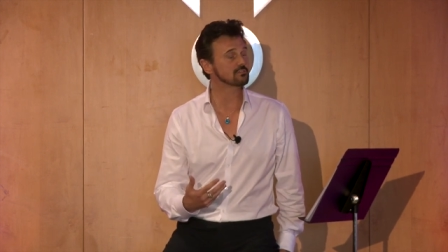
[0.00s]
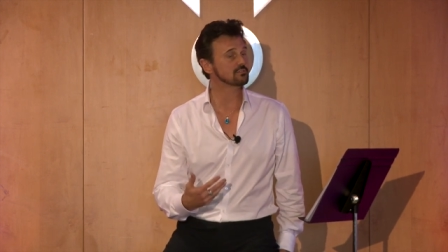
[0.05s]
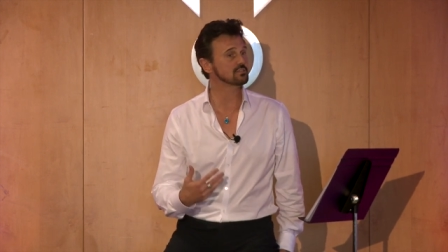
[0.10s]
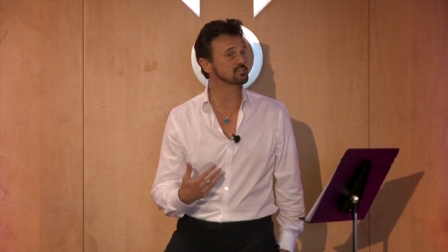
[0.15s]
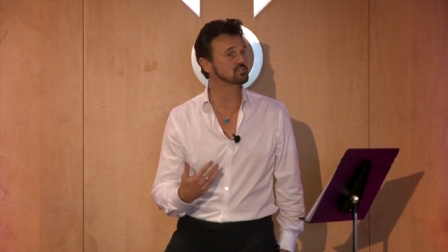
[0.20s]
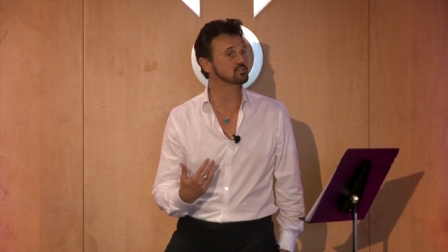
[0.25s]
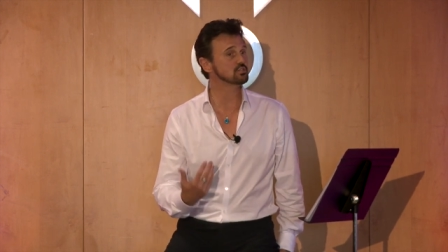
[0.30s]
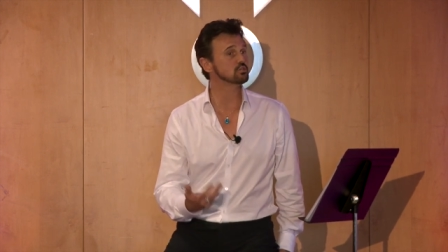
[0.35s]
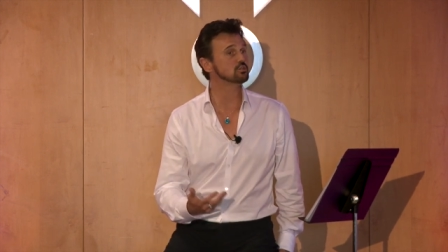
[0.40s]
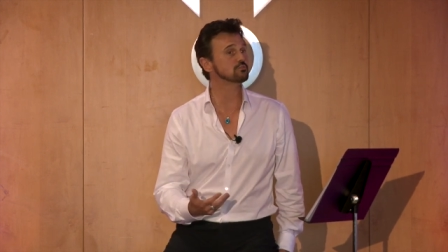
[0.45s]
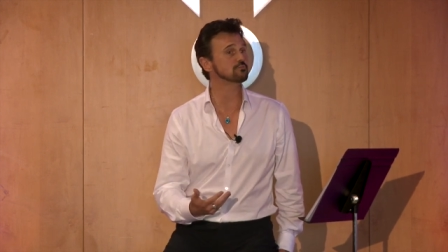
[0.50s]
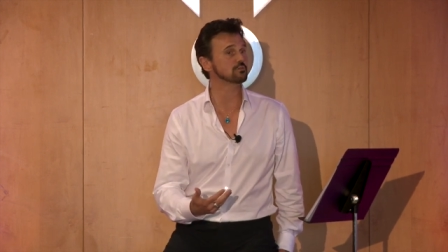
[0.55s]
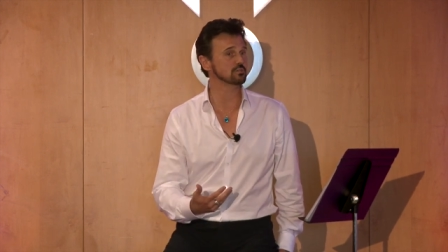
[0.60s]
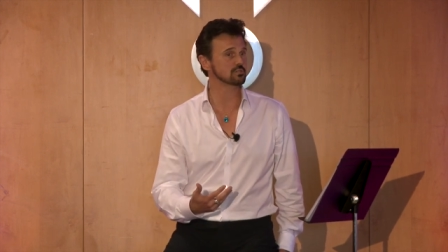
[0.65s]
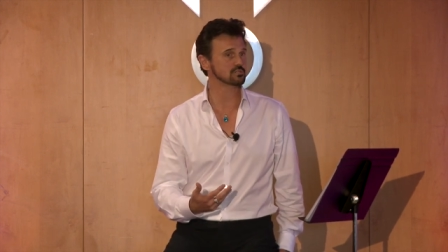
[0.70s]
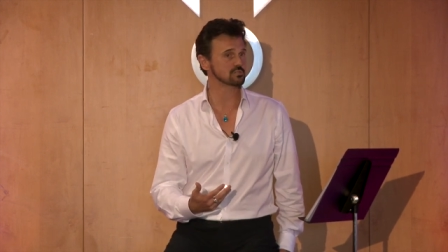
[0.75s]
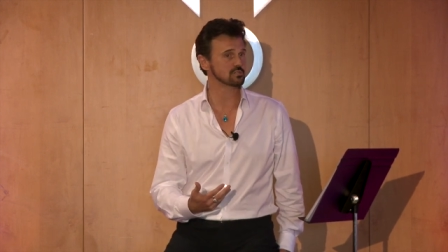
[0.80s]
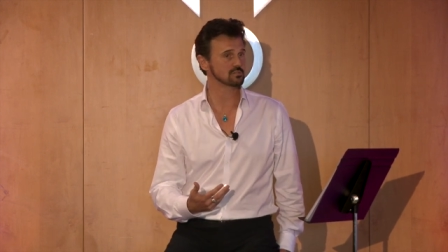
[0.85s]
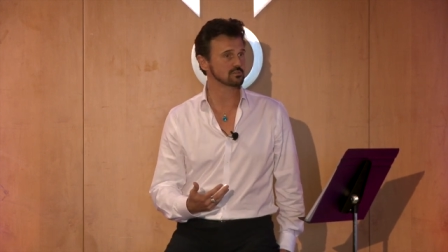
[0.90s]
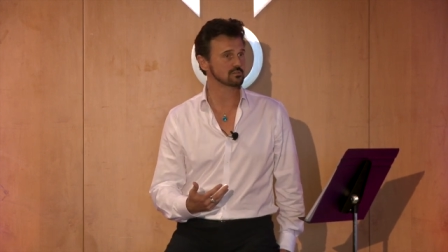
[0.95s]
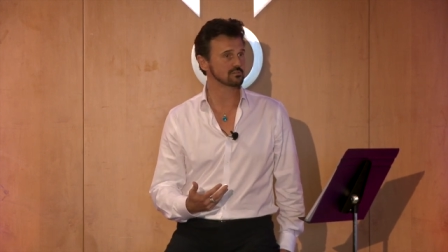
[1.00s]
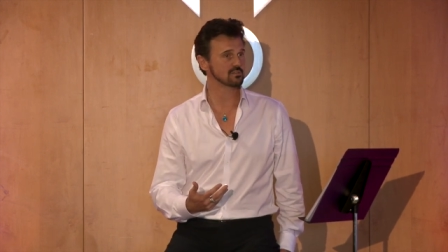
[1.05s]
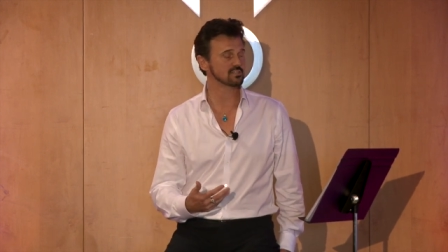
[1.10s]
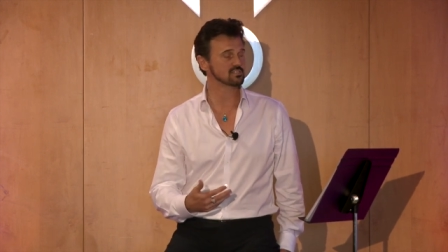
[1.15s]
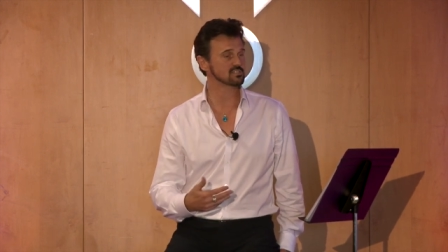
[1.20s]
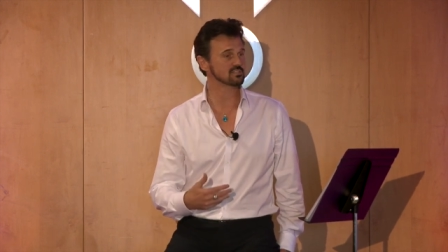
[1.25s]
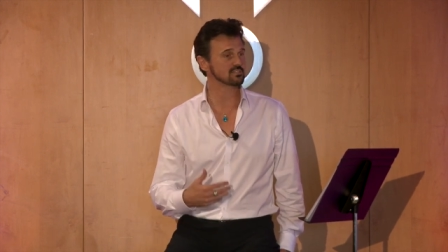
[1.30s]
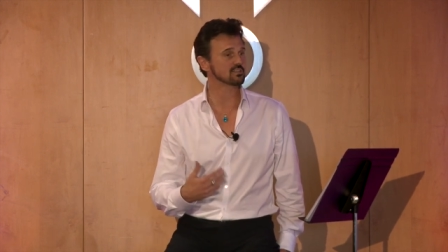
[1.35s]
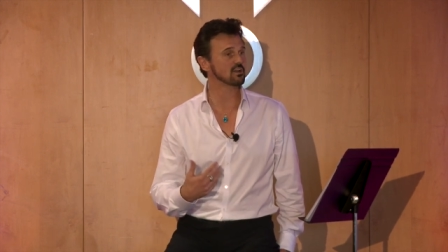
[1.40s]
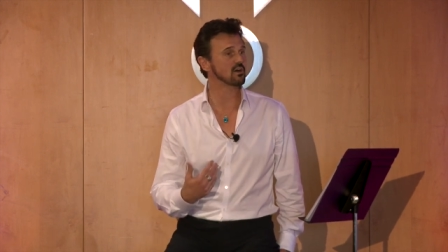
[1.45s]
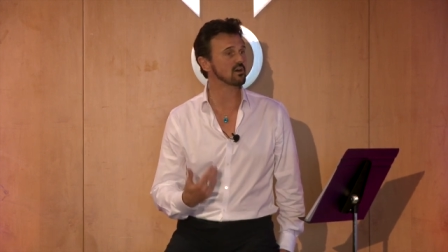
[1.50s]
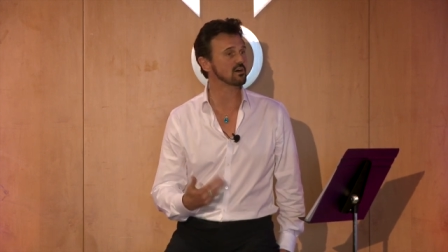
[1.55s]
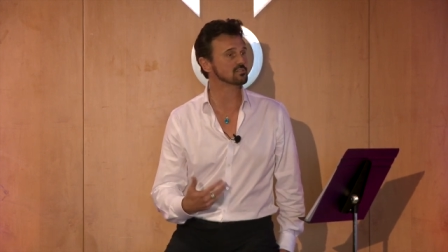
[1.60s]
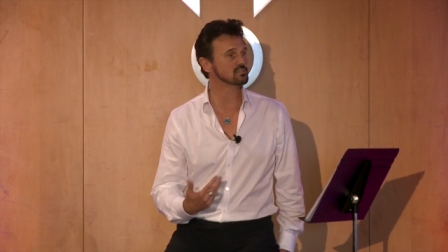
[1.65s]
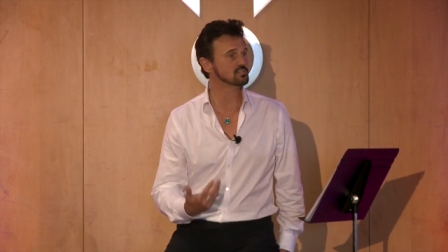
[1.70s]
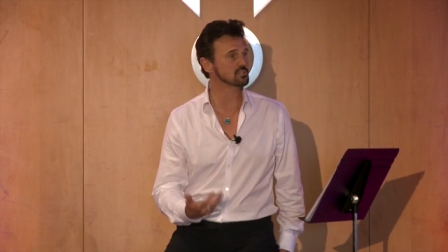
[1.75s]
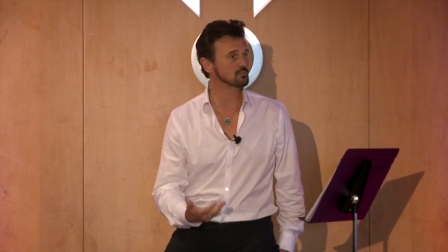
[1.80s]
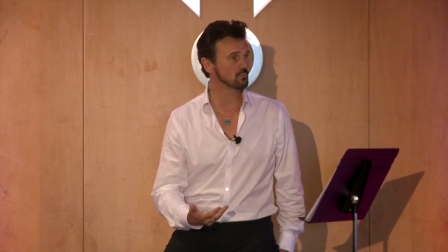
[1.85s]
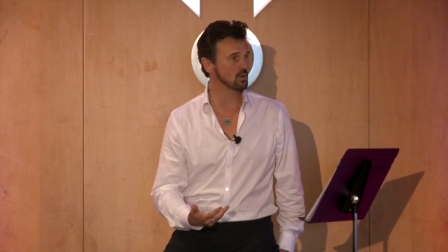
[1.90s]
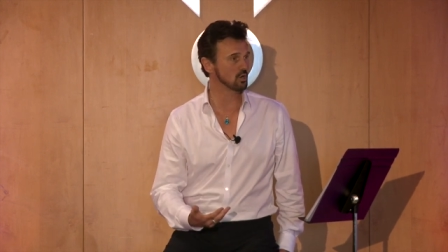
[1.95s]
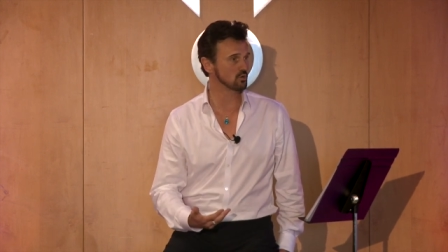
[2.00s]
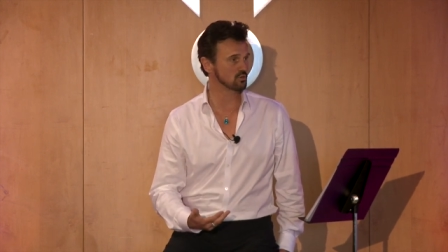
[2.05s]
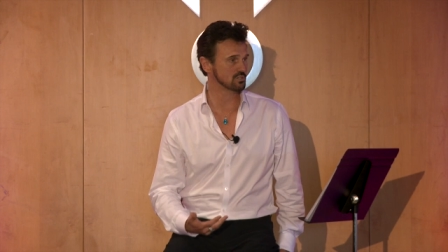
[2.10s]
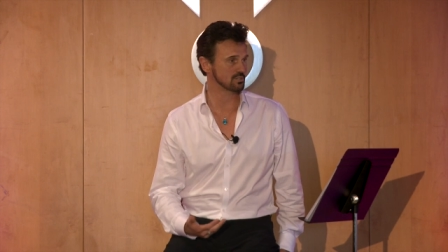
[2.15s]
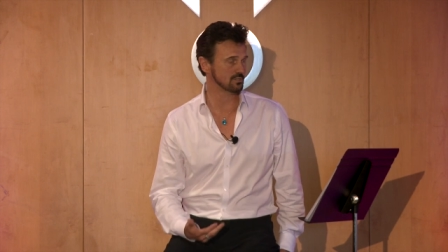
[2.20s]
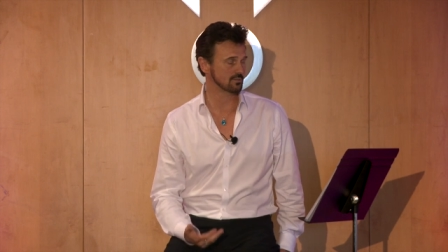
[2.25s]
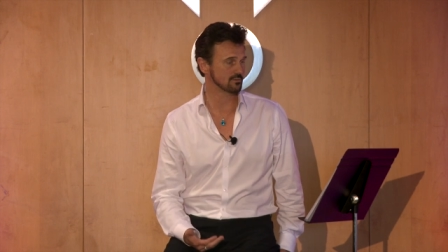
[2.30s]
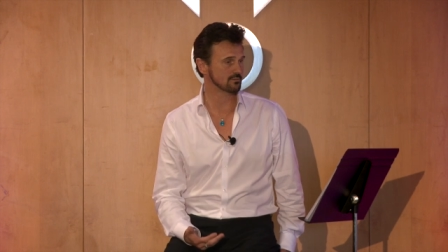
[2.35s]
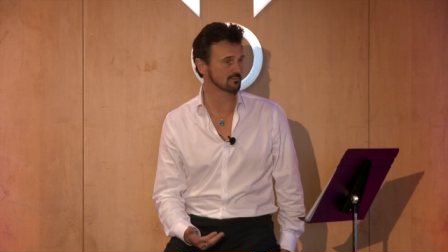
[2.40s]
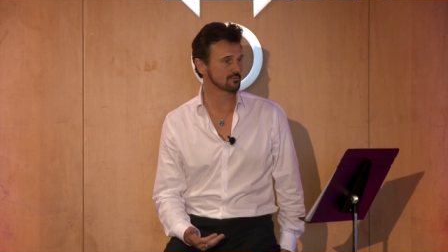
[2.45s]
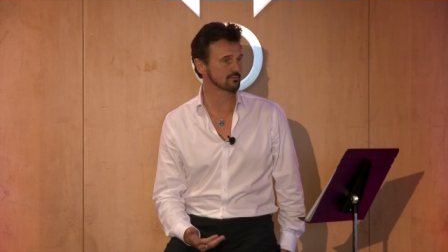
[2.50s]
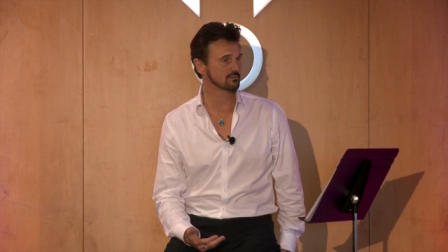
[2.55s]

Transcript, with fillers: this universe that's in constant motion.